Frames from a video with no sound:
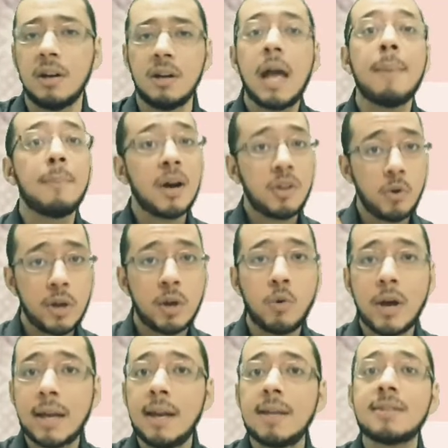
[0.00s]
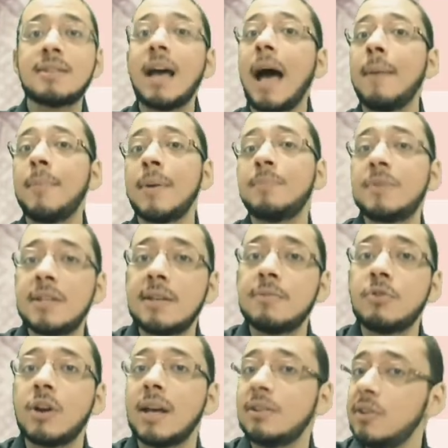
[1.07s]
And by the way, quickly, it's Habibti
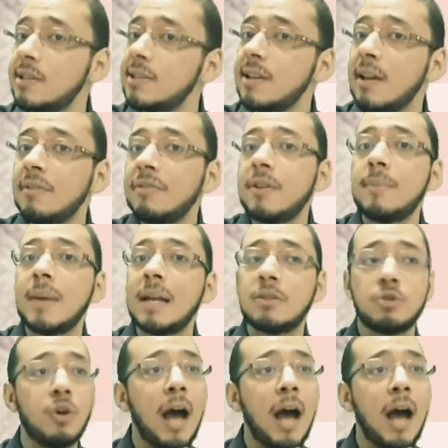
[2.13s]
for addressing a female. So